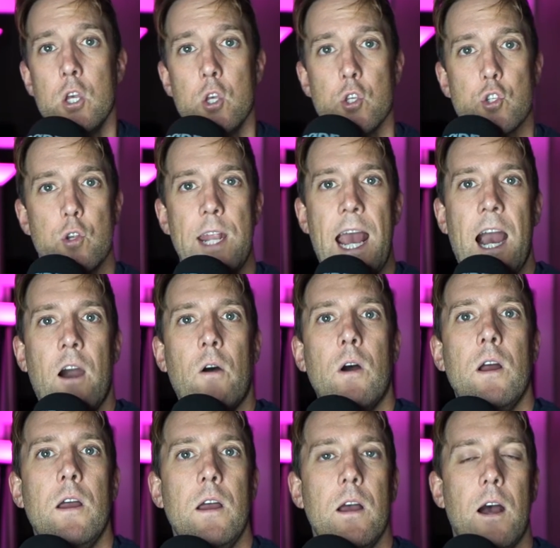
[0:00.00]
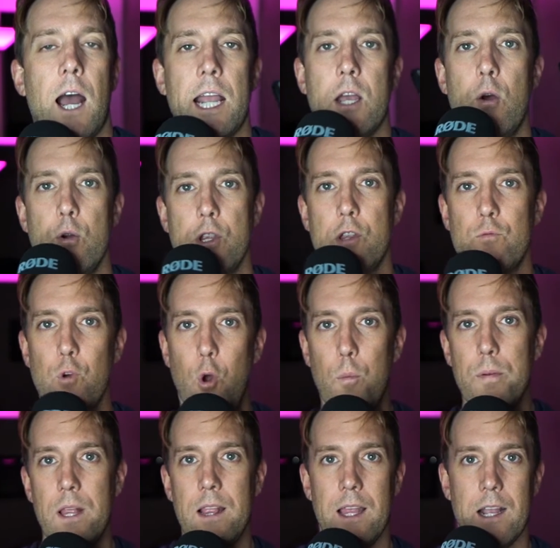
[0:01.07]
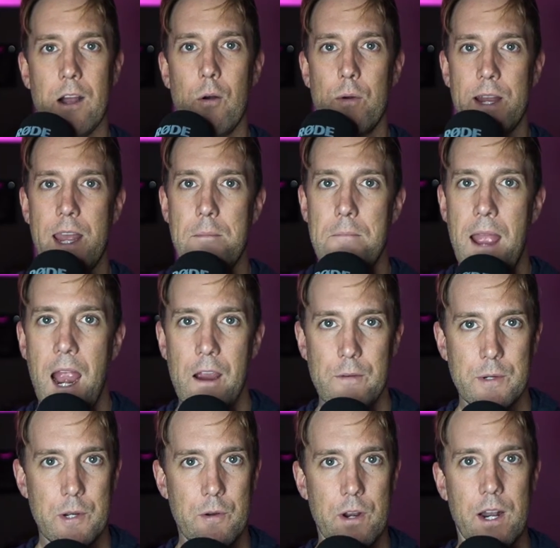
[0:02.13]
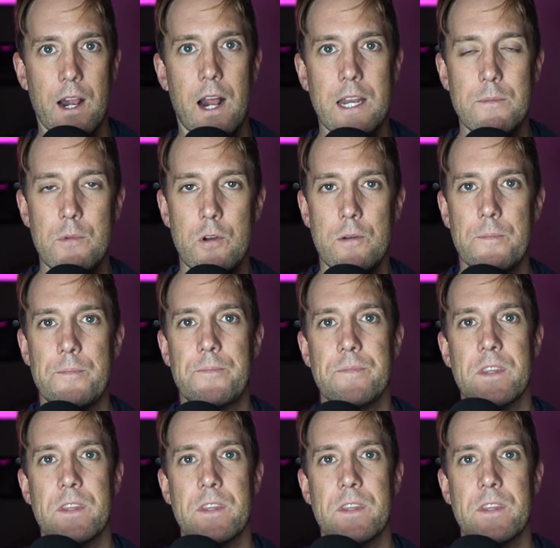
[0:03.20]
So now I go to the role play like, oh, we're getting married. We're going on a honeymoon.